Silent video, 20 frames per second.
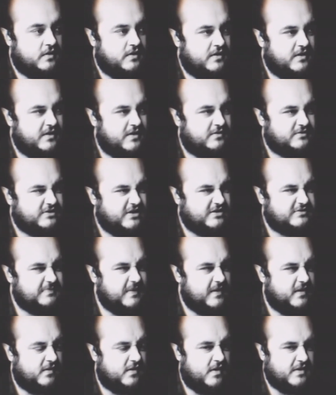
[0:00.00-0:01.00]
you know, it's
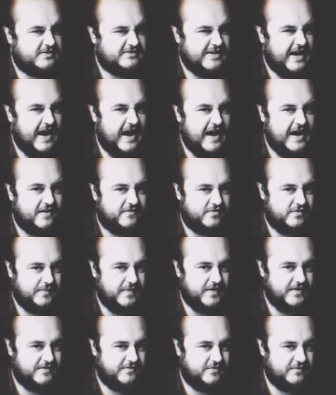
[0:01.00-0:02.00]
expelling a lot of tar from
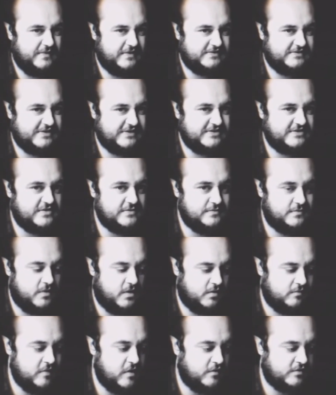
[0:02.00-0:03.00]
your system,
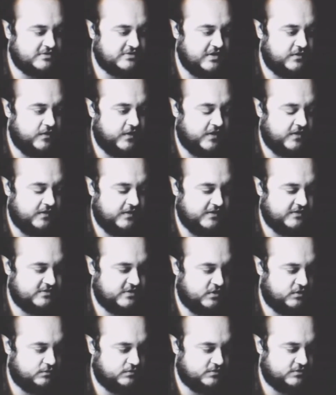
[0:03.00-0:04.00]
almost, lyrically.
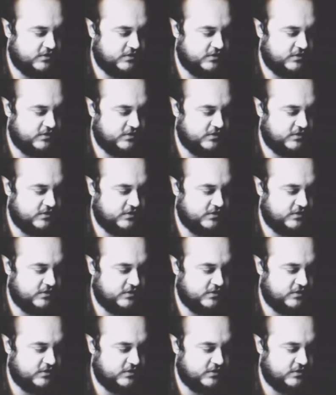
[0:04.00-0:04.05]
So